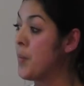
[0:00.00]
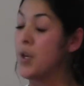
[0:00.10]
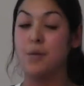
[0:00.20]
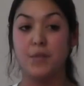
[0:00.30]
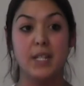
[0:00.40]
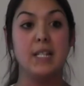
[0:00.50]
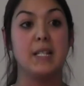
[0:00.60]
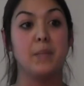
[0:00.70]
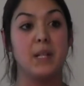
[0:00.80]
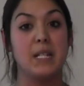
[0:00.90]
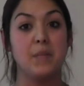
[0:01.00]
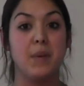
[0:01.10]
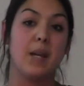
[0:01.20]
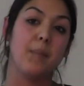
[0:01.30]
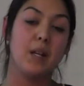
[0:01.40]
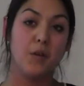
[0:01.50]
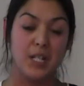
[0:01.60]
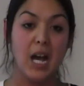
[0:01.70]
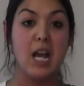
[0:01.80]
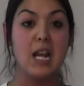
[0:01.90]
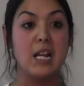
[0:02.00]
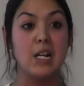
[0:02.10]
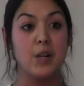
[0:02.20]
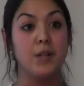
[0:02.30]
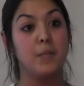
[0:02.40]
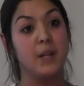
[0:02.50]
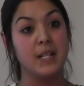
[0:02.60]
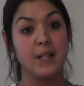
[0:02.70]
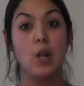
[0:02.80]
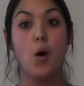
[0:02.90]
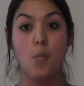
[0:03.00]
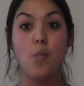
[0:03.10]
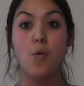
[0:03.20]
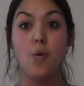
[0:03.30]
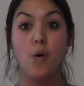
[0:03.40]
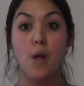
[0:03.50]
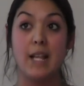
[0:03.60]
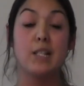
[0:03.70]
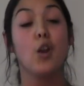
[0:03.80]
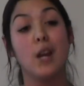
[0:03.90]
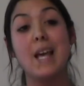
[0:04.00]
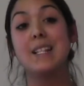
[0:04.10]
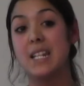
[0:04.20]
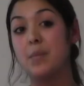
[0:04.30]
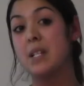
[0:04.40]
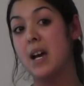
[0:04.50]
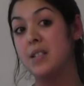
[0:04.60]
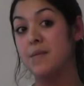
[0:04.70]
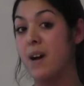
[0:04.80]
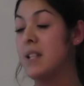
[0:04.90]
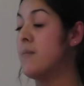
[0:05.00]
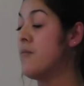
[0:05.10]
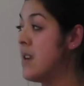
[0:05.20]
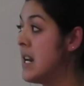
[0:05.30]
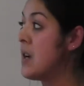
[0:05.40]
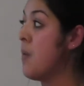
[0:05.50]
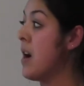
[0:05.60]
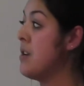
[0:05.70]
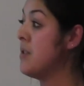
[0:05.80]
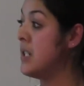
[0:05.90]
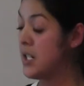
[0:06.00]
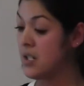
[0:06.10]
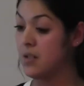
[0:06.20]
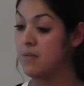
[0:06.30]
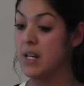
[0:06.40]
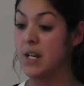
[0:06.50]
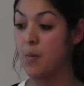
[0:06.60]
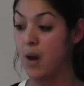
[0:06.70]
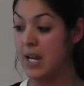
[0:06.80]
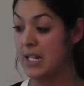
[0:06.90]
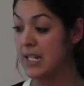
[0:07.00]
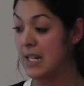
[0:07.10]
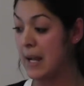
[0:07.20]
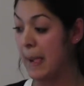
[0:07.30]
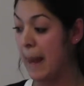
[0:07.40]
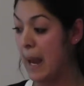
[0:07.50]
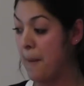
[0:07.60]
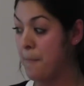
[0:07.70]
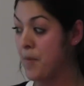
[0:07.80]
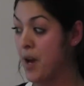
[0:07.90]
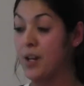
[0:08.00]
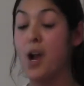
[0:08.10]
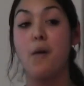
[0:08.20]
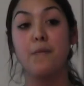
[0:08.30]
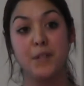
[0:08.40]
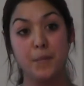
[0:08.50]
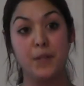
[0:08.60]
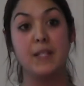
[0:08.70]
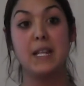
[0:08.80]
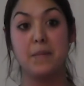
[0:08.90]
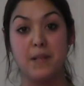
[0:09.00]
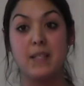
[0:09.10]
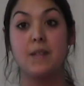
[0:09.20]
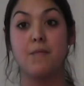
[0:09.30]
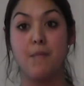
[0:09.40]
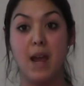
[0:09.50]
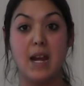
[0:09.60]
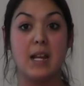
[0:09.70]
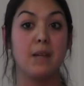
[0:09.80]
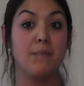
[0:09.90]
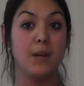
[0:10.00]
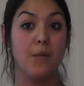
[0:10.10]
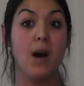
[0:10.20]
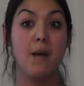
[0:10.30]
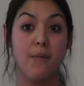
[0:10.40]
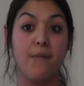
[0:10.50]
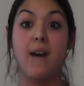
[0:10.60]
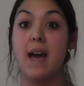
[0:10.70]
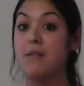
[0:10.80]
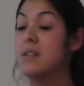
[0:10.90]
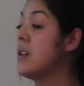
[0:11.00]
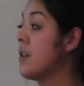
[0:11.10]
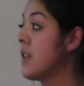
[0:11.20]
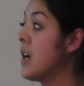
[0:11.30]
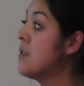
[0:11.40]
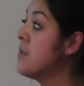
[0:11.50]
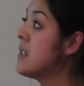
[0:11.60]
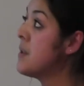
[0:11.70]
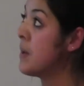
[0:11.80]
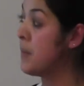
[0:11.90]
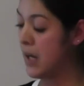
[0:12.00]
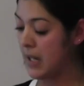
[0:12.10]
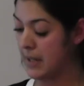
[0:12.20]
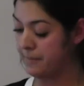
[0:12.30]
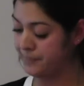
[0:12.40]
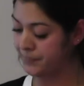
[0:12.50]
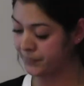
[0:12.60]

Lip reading: used to disability being, I mean, not entirely included, but it's a lot less stigmatized. You find some really quite traditional, really quite uncomfortable stigmas that remain and can be quite profound in a lot of the countries that we work in.